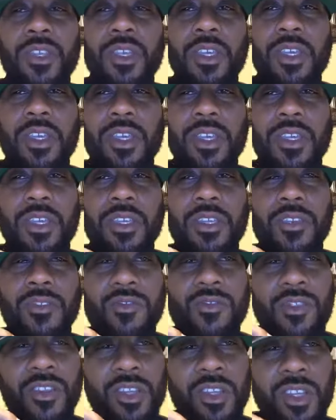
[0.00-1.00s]
is
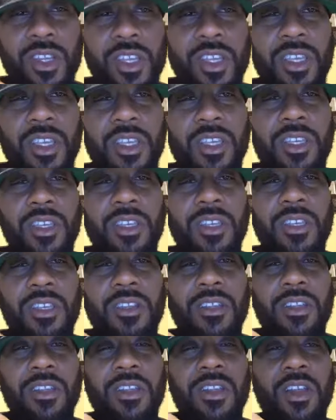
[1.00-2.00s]
the need
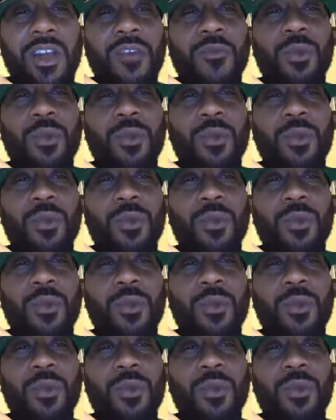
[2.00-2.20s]
of